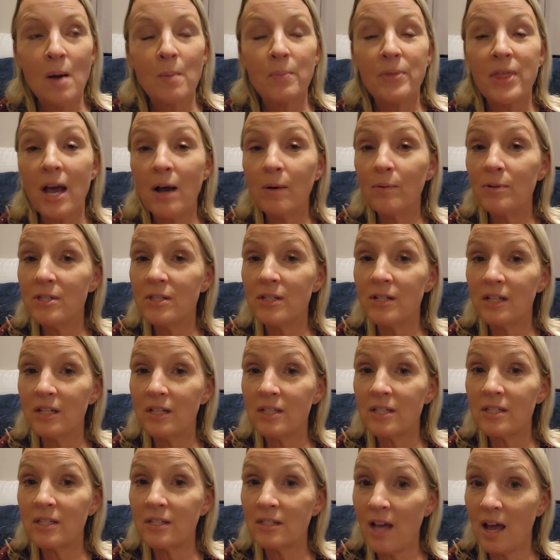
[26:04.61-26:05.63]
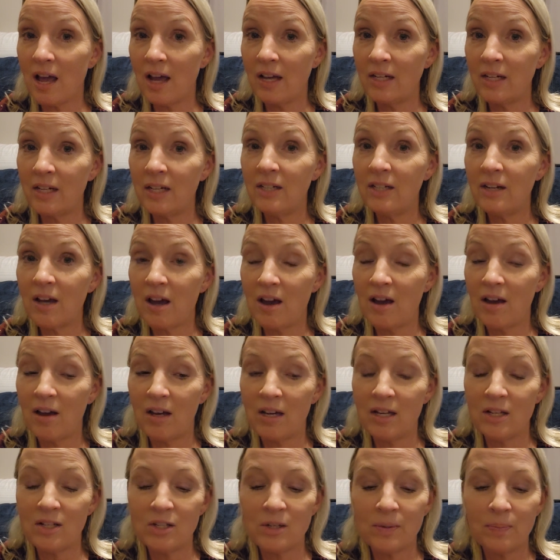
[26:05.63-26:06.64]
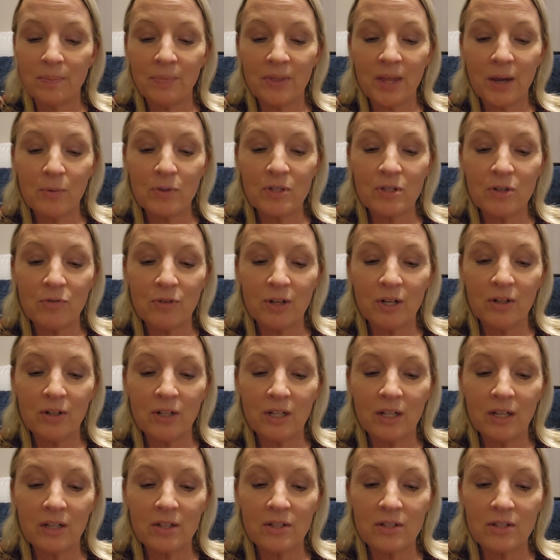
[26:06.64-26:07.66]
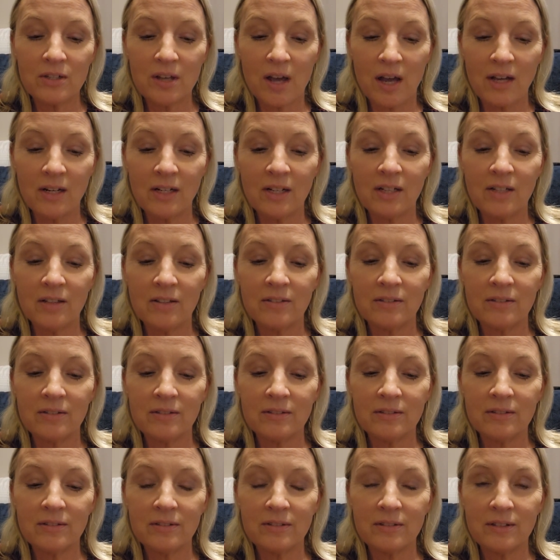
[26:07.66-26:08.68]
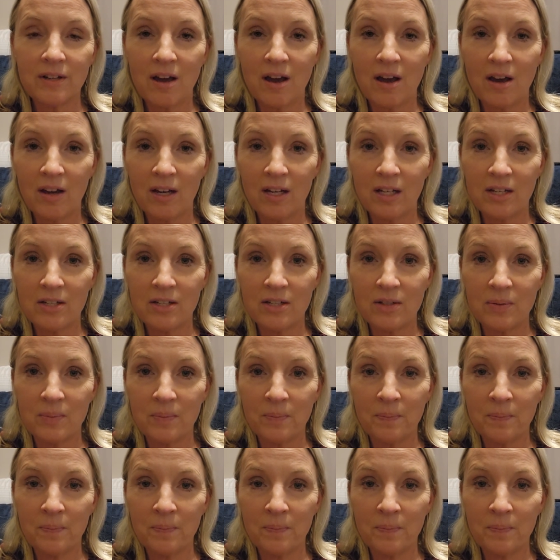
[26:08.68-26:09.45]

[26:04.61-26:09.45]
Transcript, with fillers: That was an exciting night. That was a very exciting night.